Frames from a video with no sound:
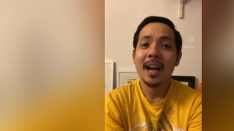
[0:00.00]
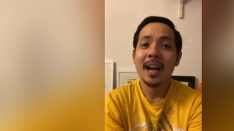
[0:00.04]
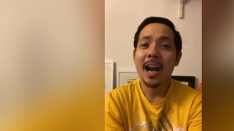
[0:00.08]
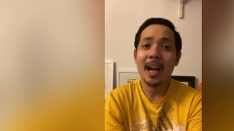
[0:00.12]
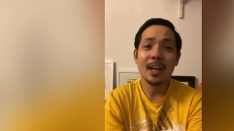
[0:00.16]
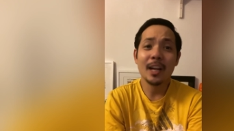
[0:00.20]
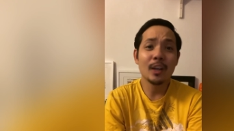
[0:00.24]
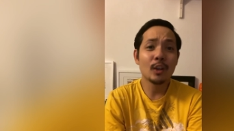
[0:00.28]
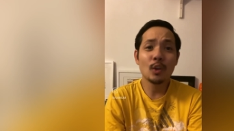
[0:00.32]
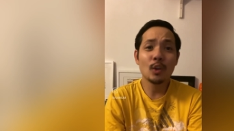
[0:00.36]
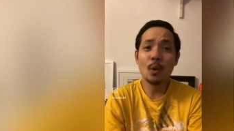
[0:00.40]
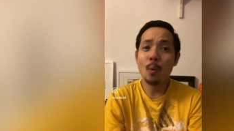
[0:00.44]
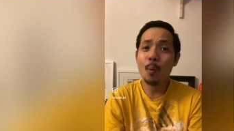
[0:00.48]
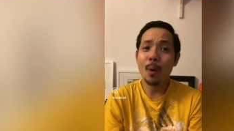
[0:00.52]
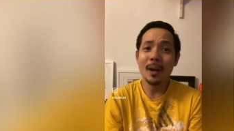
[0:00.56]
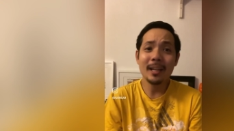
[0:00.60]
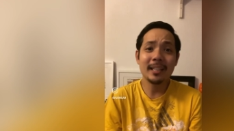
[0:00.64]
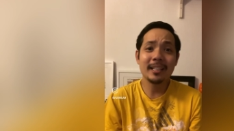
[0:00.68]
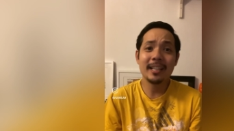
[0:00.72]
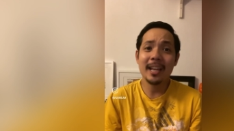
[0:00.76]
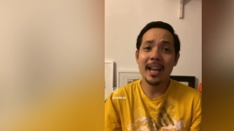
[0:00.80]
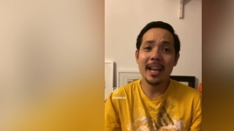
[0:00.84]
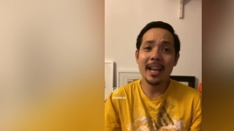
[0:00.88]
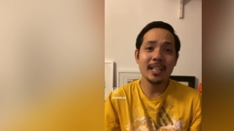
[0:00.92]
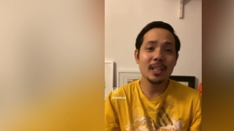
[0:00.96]
I don't know
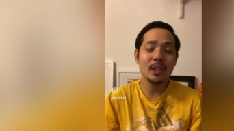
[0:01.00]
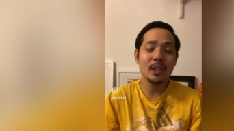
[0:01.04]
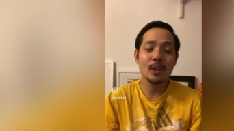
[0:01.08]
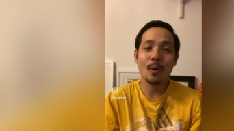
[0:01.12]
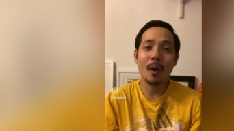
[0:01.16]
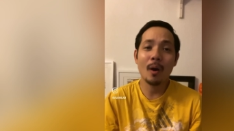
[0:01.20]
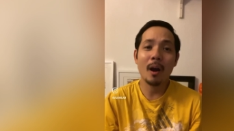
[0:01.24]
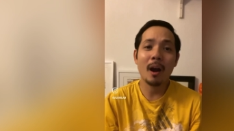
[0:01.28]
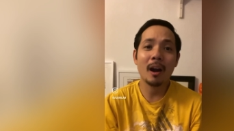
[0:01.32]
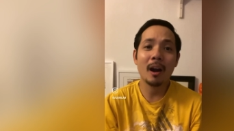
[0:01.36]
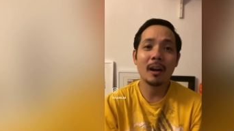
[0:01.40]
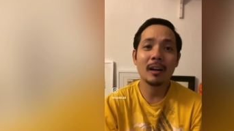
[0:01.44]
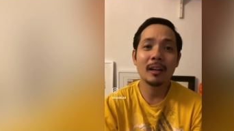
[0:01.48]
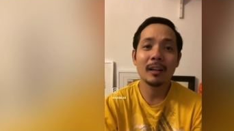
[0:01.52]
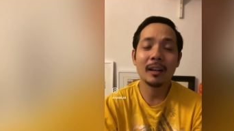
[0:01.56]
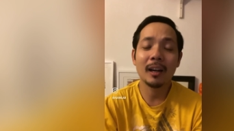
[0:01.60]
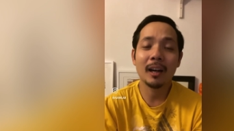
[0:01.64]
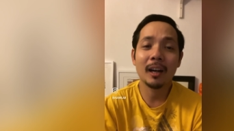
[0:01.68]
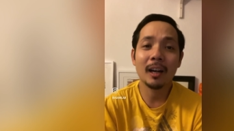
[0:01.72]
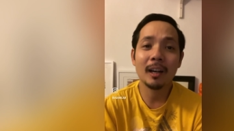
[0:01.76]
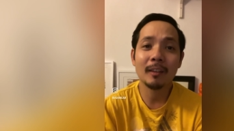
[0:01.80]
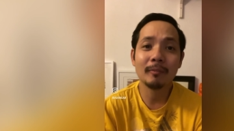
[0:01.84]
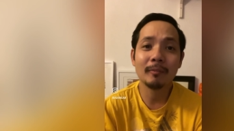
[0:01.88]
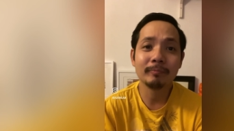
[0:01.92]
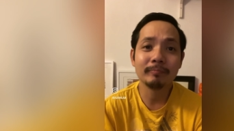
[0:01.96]
what days you are
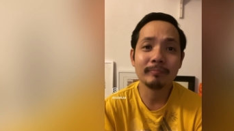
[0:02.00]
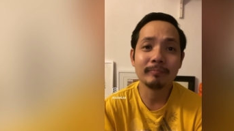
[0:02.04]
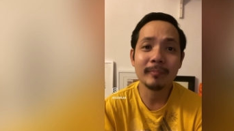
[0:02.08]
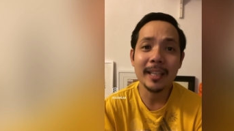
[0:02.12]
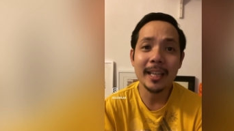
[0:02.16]
um,